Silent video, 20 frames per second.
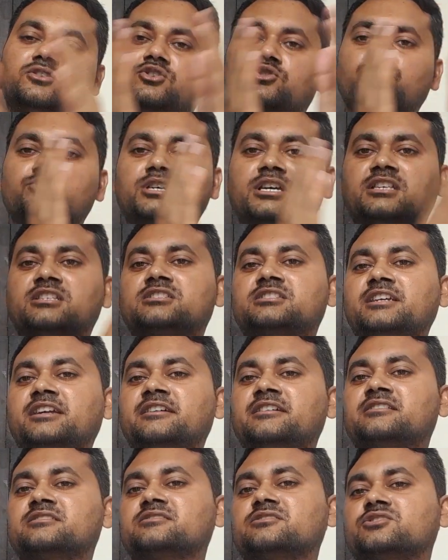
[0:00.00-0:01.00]
to the
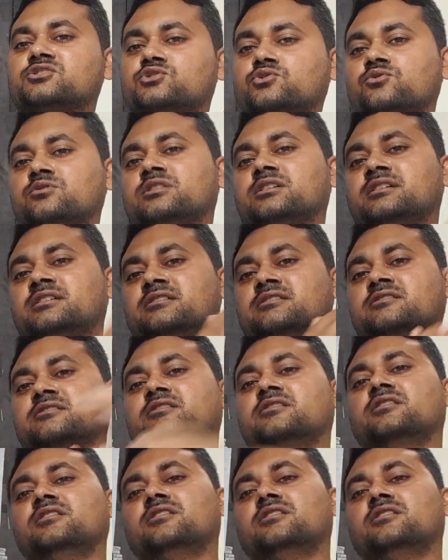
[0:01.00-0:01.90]
states, so that